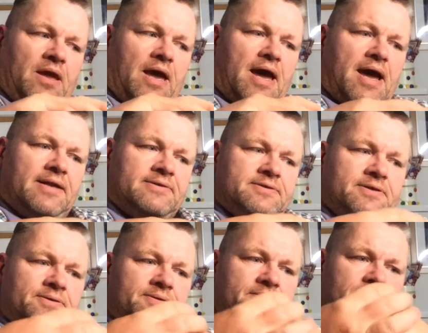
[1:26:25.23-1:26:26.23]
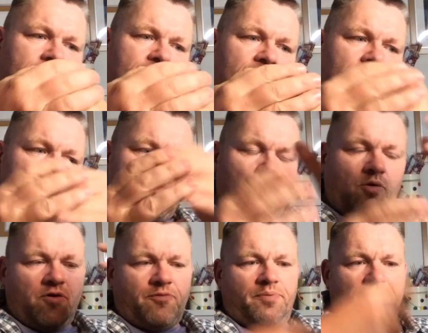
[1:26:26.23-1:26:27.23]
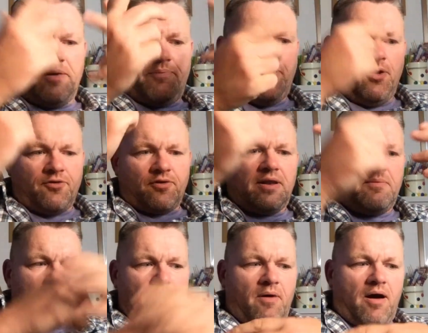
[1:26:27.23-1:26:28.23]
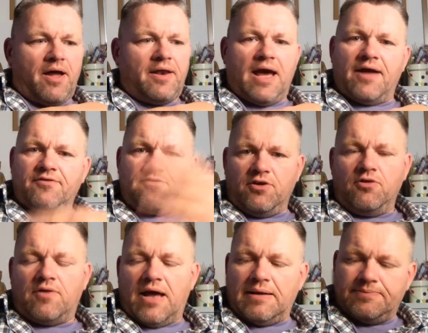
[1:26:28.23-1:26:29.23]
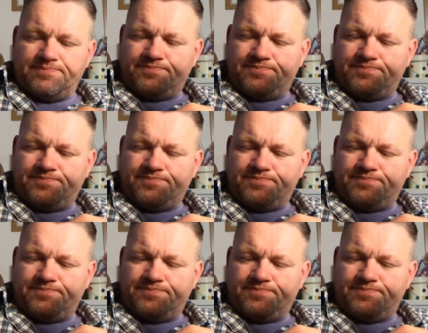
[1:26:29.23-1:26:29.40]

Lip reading: And it's always been a puzzle in my mind how to do that.